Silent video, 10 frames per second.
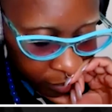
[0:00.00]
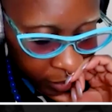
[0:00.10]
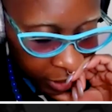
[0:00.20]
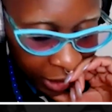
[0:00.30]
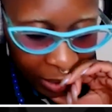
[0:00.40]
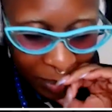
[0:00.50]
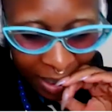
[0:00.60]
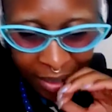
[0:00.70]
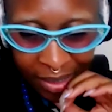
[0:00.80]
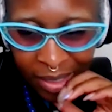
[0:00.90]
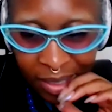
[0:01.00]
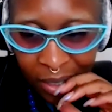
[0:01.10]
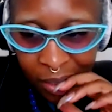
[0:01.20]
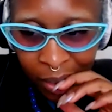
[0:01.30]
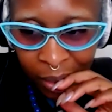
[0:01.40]
think it was like a
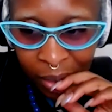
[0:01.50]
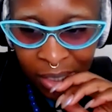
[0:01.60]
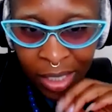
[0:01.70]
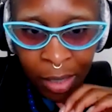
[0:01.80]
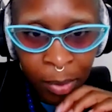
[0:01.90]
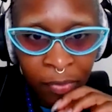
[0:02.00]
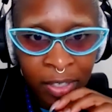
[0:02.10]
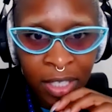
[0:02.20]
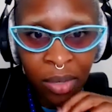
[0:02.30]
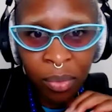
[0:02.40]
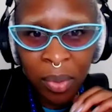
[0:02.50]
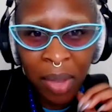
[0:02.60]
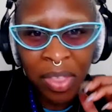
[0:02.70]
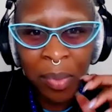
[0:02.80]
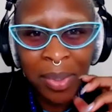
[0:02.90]
cinema visit. I
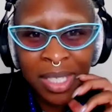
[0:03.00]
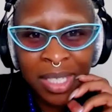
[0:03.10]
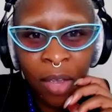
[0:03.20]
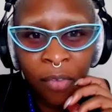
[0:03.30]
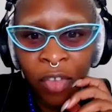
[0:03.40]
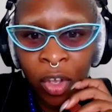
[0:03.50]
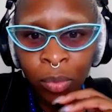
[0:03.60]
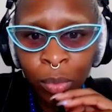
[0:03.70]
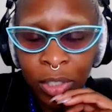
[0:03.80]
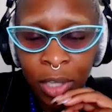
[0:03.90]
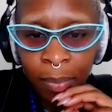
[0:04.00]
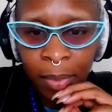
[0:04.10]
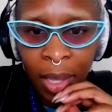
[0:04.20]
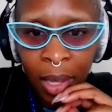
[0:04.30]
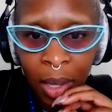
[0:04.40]
think we went to see a film or something.